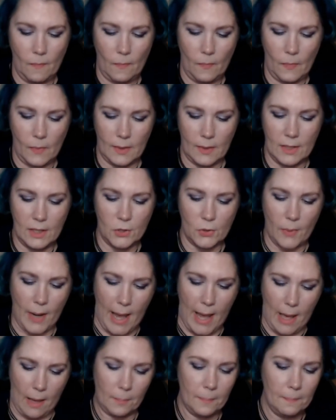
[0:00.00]
the
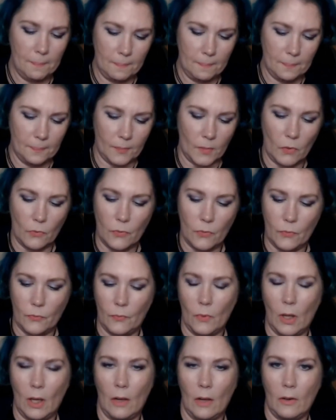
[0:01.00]
dram
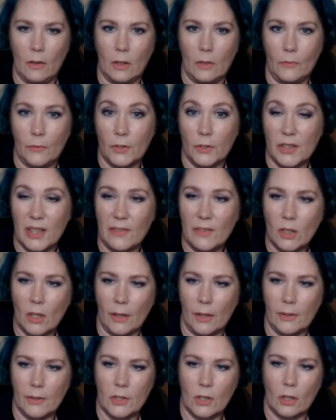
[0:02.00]
for
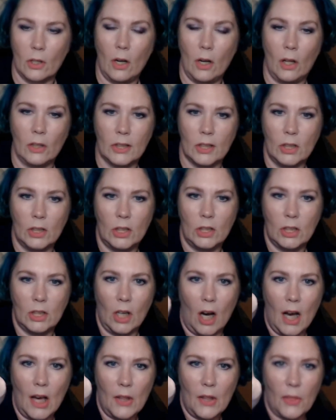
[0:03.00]
$7 called
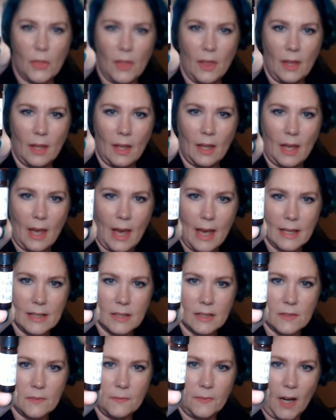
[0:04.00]
Goth as
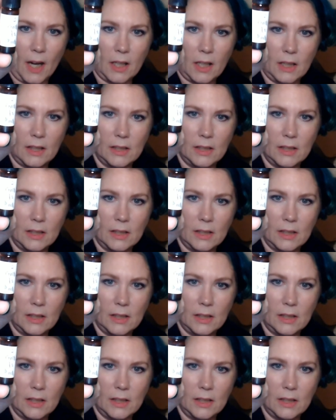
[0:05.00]
Fuck,